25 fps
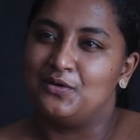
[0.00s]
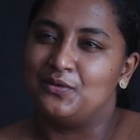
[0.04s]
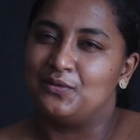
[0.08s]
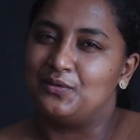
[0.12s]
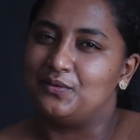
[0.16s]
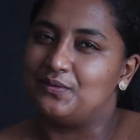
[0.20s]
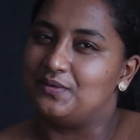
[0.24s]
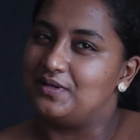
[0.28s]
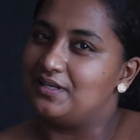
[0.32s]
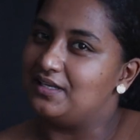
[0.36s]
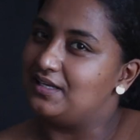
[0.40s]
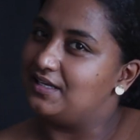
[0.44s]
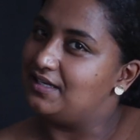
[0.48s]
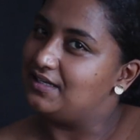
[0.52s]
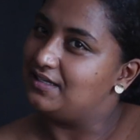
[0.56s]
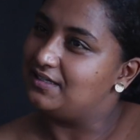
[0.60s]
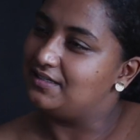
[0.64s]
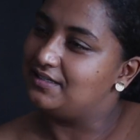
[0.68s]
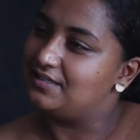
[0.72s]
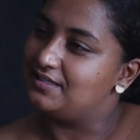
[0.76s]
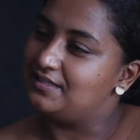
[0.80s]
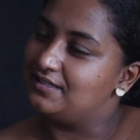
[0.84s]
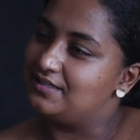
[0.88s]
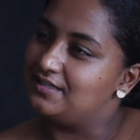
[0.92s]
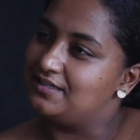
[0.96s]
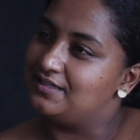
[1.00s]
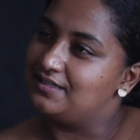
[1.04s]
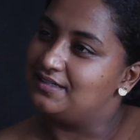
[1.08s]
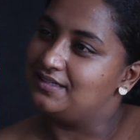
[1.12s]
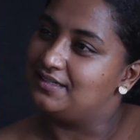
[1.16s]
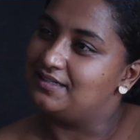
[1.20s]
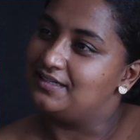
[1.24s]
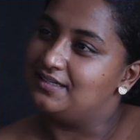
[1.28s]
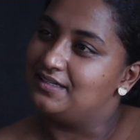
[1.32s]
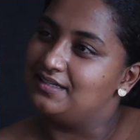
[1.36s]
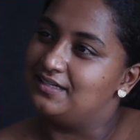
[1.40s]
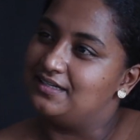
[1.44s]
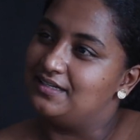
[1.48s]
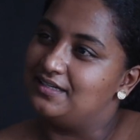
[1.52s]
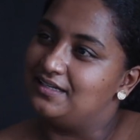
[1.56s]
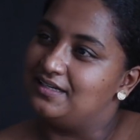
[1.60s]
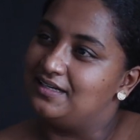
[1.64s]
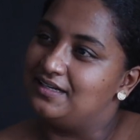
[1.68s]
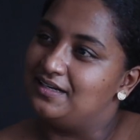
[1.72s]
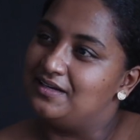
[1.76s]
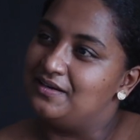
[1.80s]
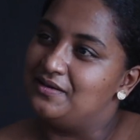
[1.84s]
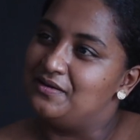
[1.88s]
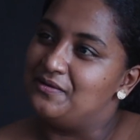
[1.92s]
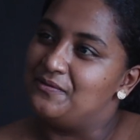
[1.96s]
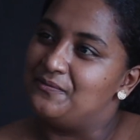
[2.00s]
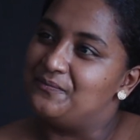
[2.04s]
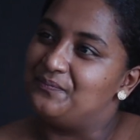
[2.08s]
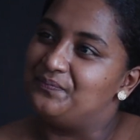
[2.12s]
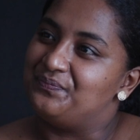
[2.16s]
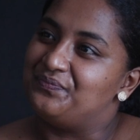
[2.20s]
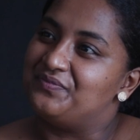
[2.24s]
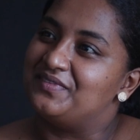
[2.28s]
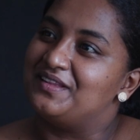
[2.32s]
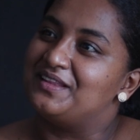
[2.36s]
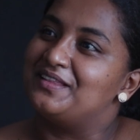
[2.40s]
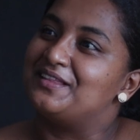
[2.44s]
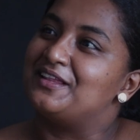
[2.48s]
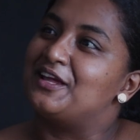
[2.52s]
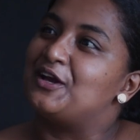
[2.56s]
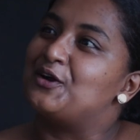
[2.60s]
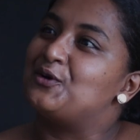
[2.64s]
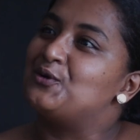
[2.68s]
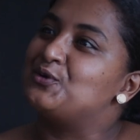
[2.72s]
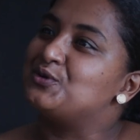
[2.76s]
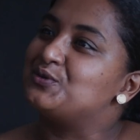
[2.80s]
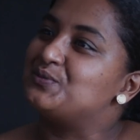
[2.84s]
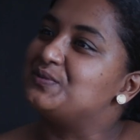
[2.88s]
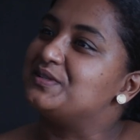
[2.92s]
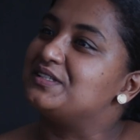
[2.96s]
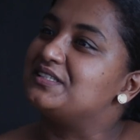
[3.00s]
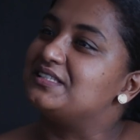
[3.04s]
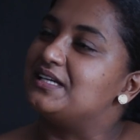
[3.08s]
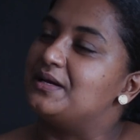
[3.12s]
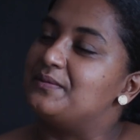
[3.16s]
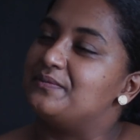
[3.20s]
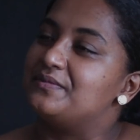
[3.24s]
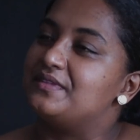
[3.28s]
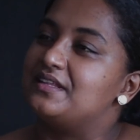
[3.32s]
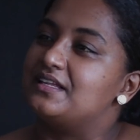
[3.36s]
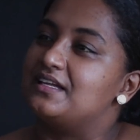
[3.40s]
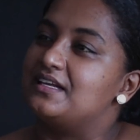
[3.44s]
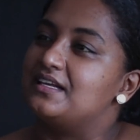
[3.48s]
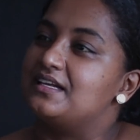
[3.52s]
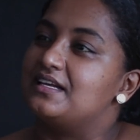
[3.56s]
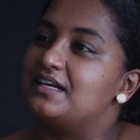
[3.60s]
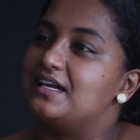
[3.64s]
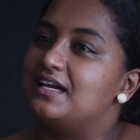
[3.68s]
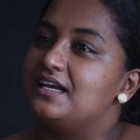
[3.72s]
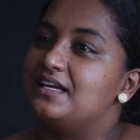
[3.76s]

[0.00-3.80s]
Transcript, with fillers: we were like, there could be something. There could be something.